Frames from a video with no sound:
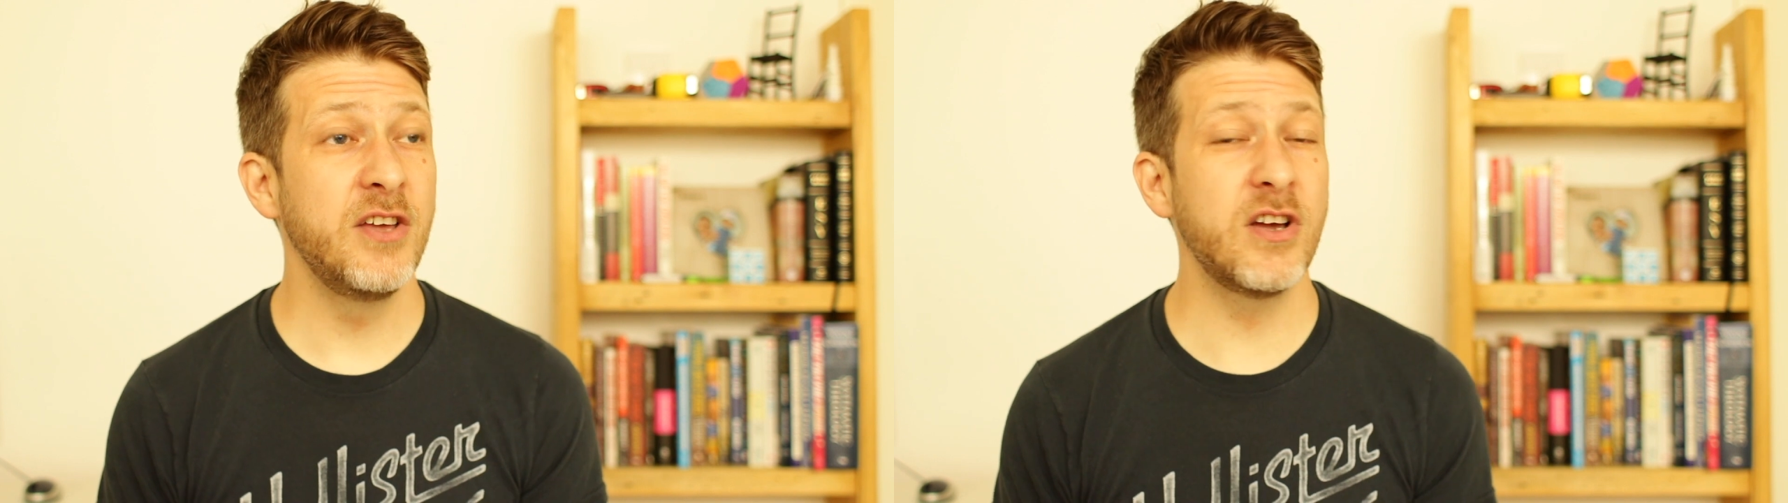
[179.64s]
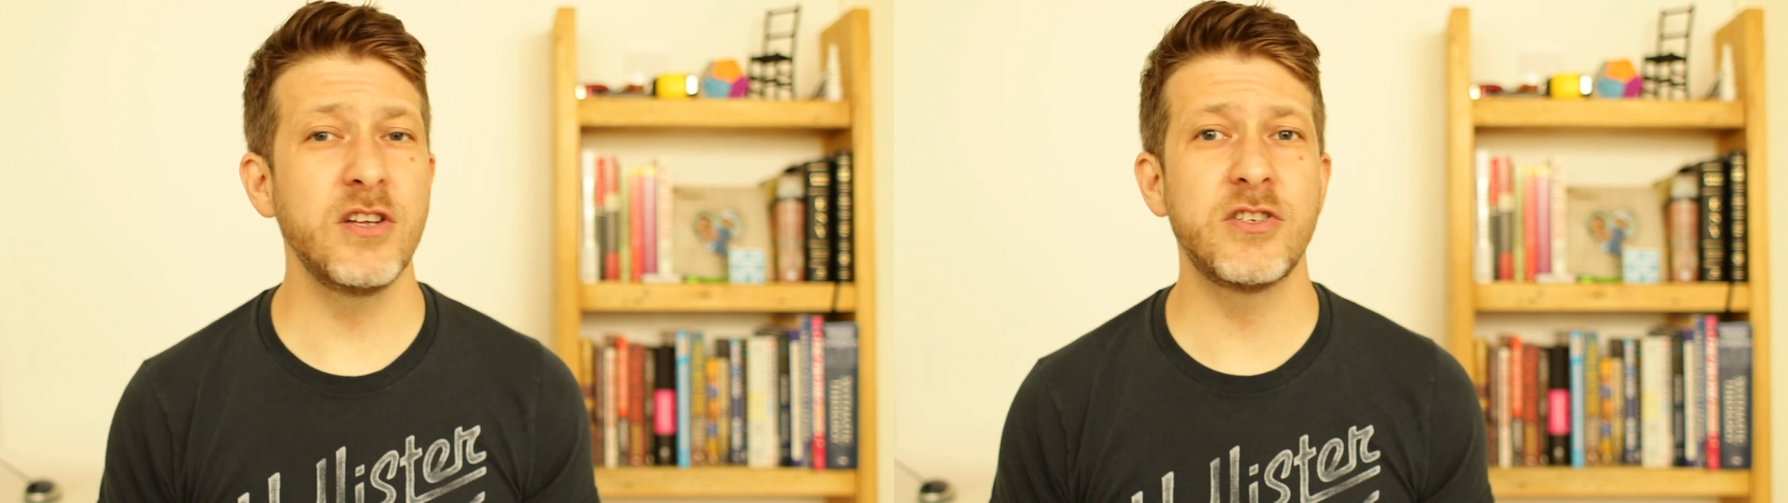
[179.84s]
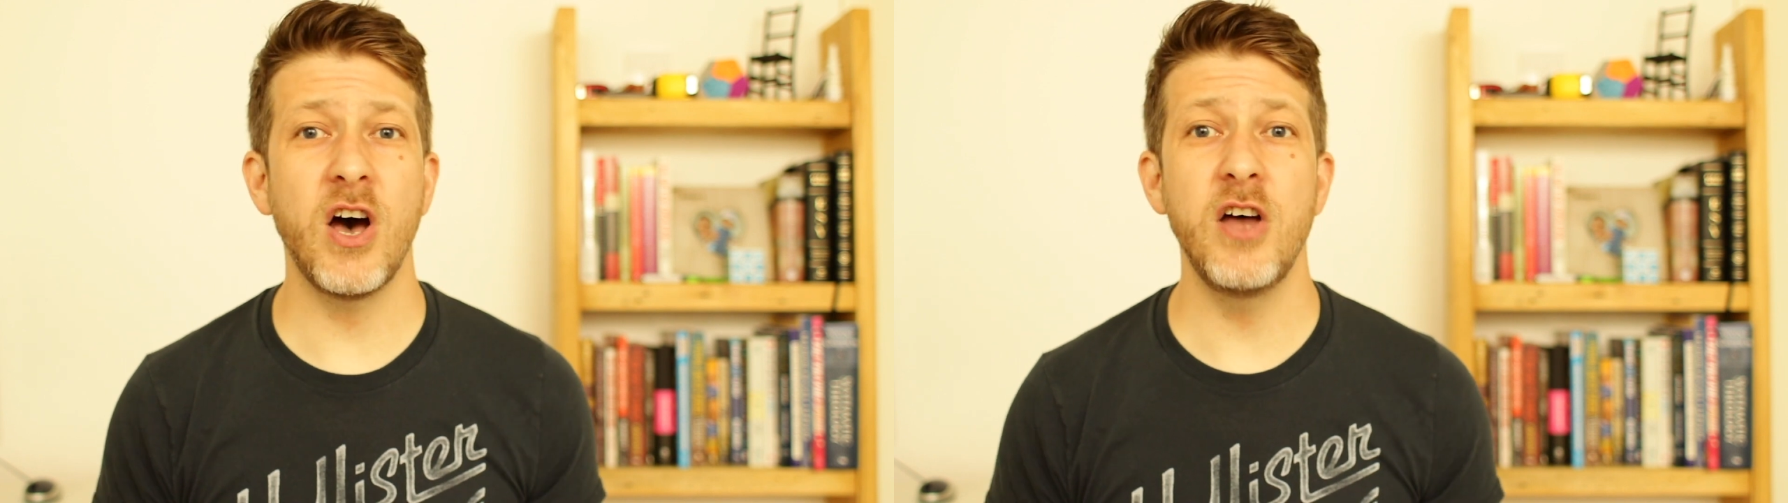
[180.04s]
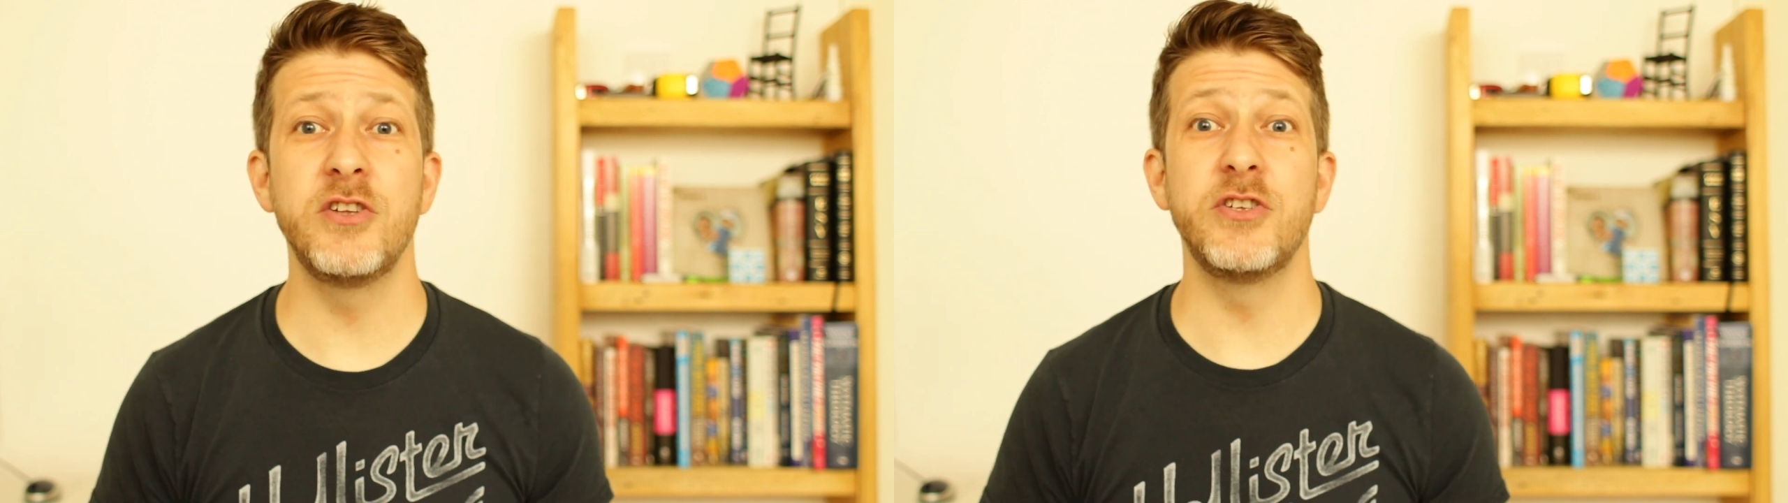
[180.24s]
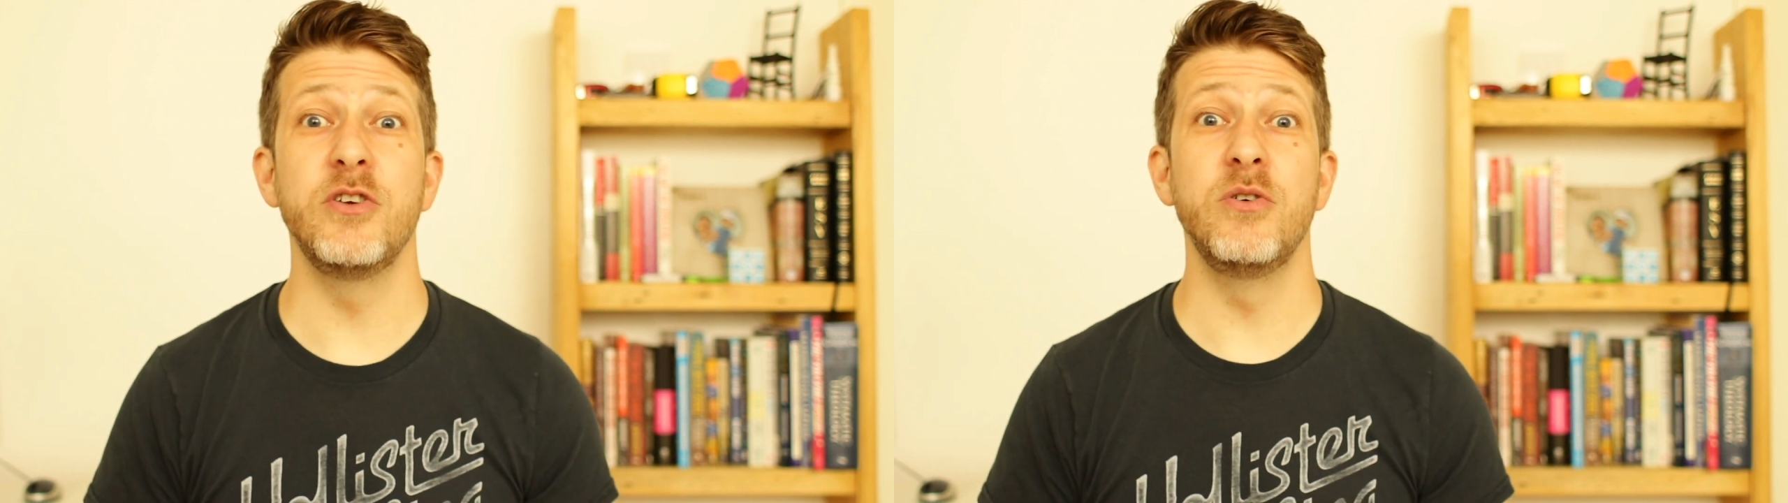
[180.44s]
you can turn
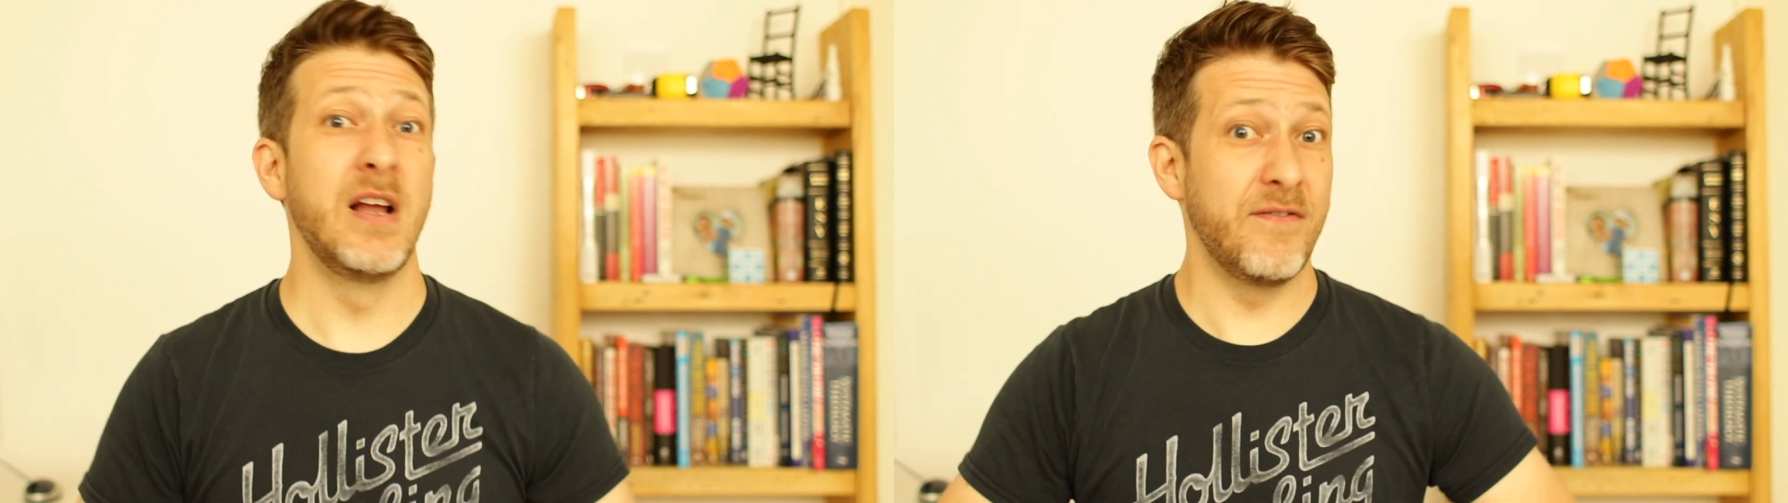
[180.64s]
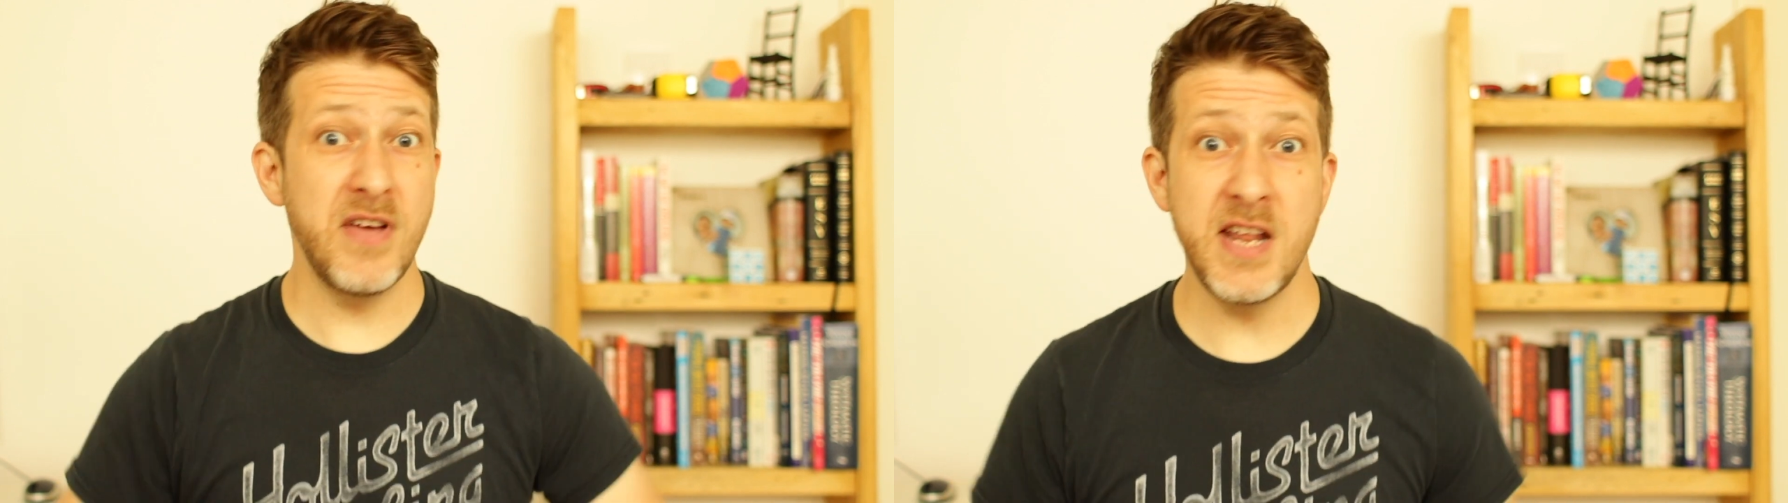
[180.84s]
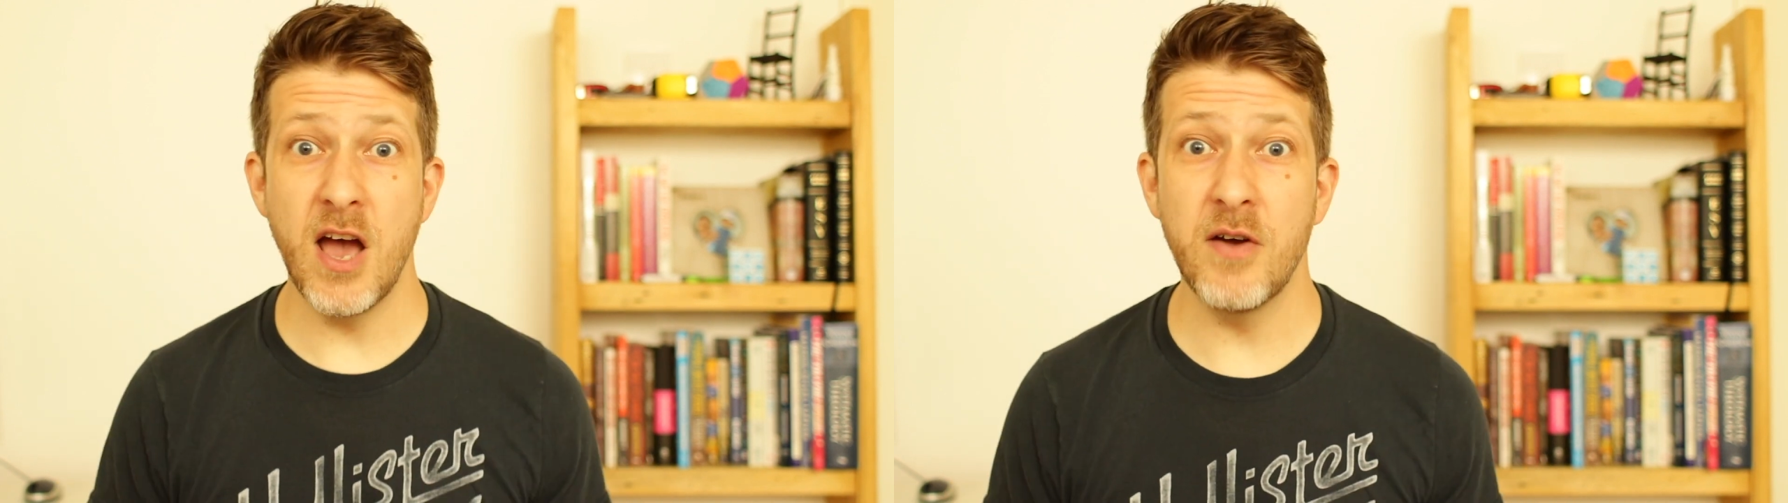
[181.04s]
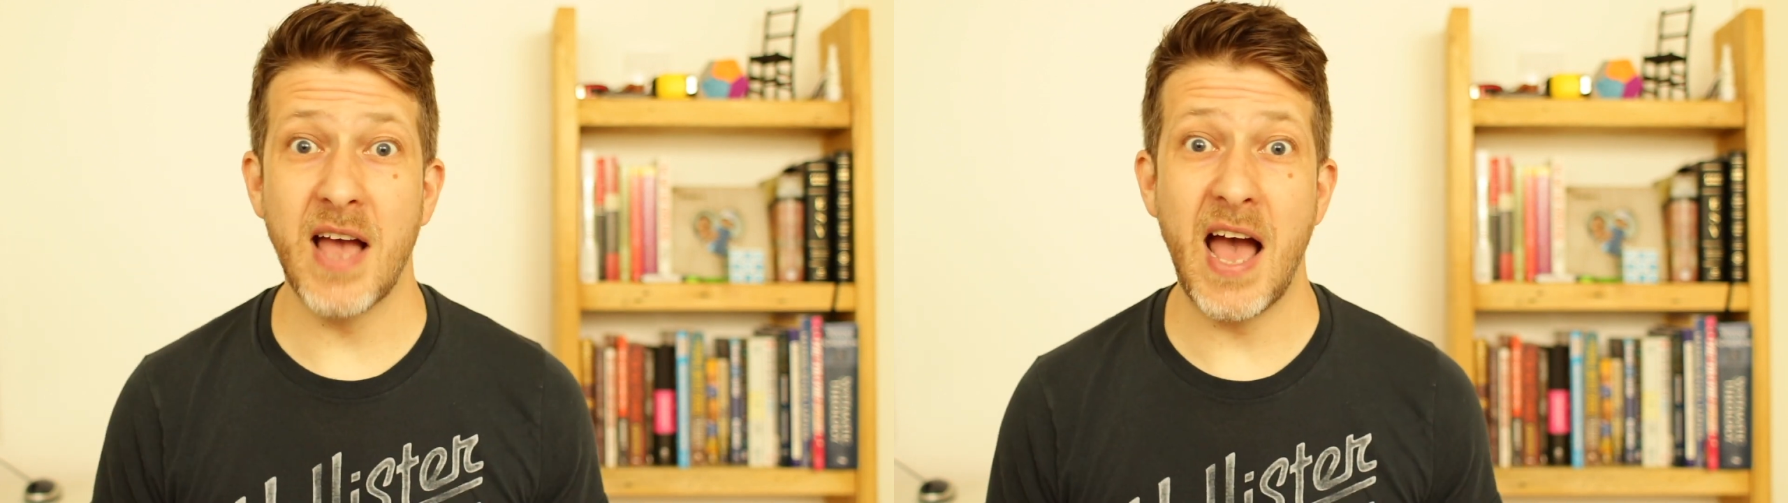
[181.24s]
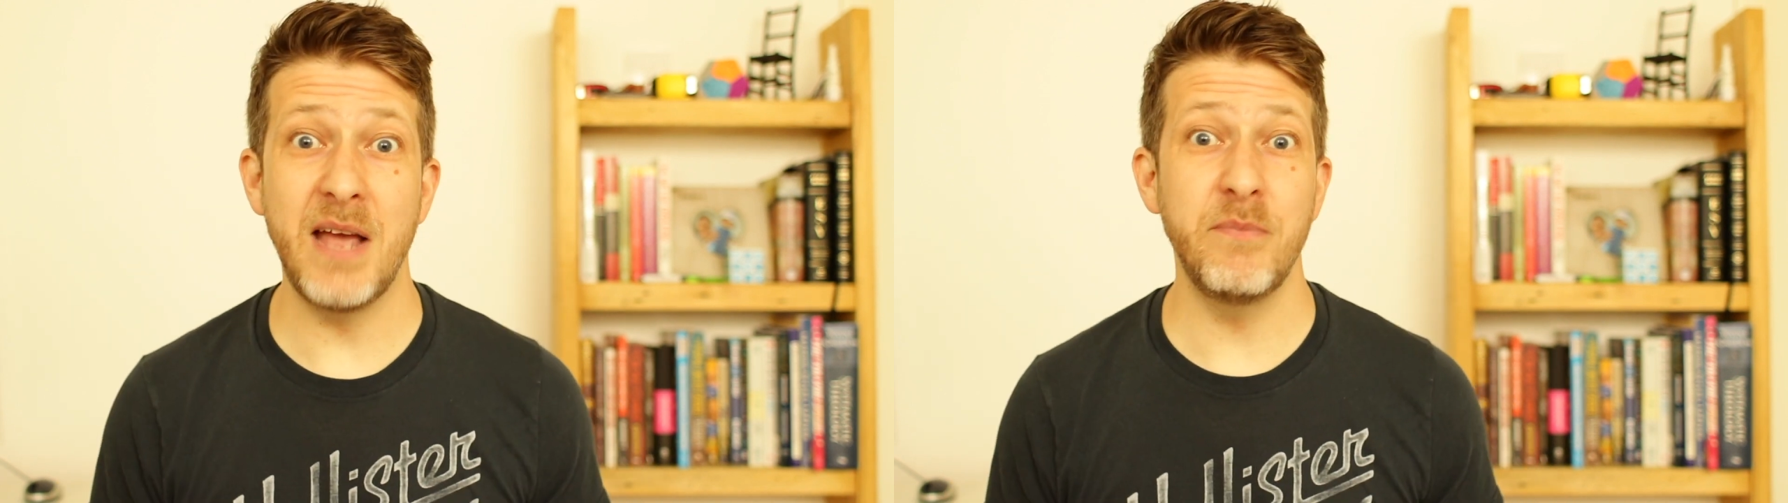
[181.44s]
to video
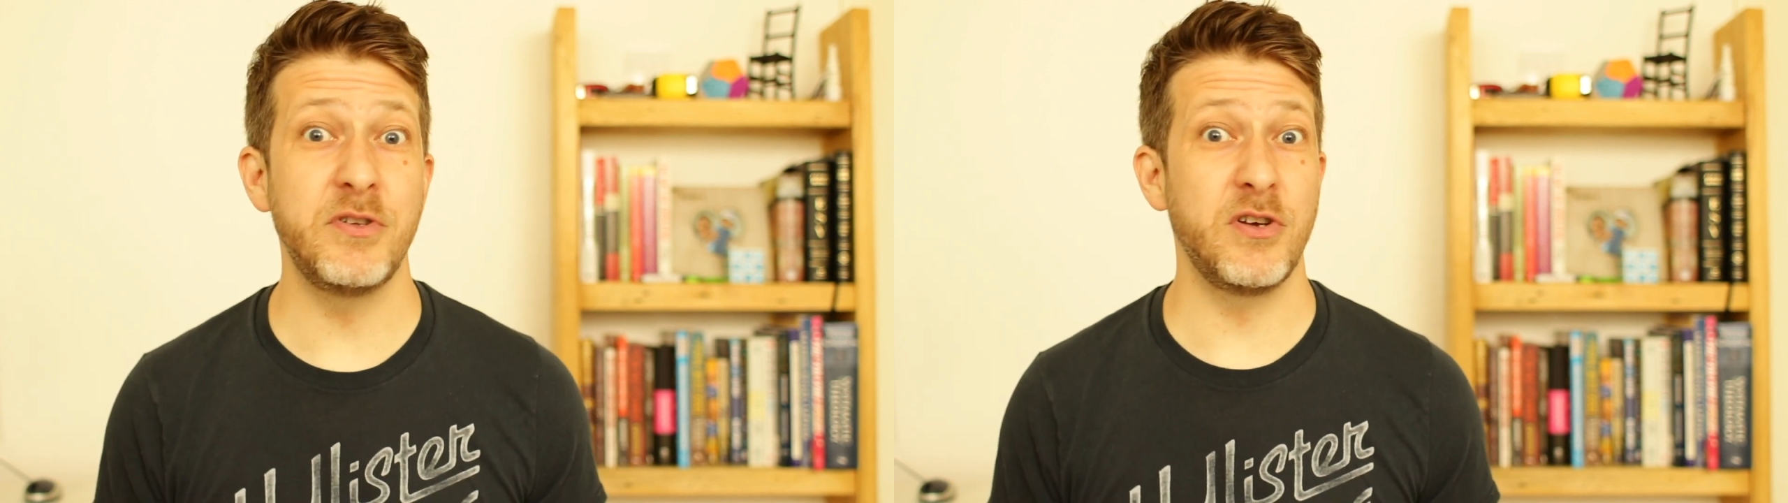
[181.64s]
games,